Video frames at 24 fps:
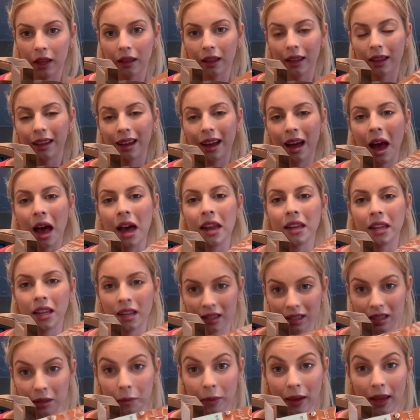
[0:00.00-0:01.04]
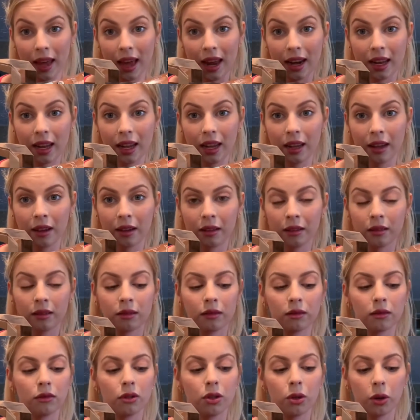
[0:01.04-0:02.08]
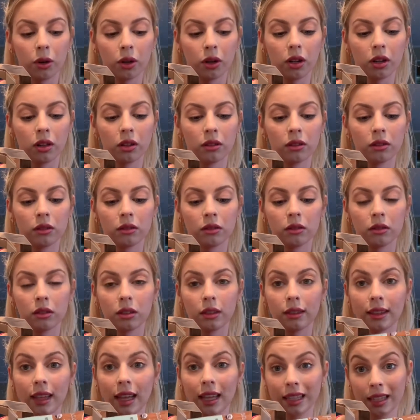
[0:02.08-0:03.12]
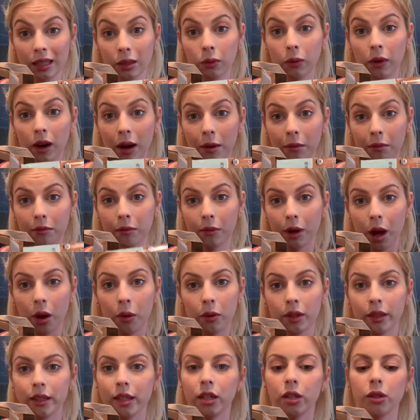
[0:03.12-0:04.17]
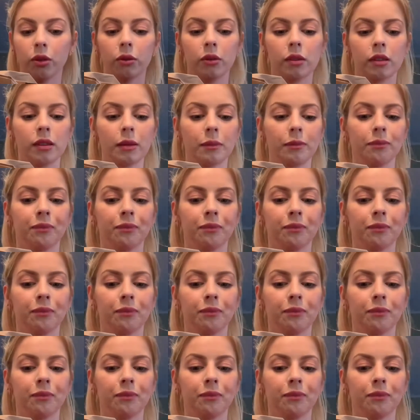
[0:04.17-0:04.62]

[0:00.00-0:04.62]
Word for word: Like, I need a spaghetti noodle. So that's what I'm going to use.